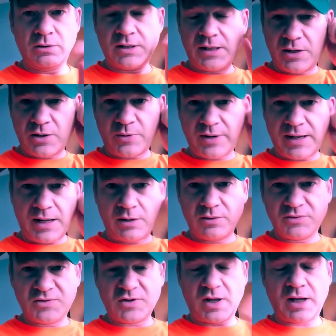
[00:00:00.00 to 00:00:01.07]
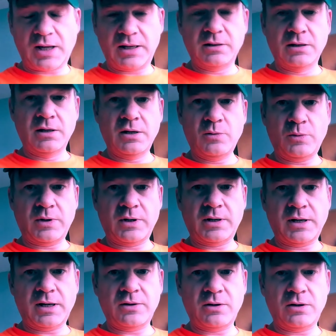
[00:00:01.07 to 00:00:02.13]
hearing outside one
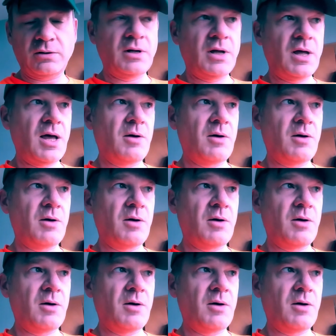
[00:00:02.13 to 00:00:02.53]
another.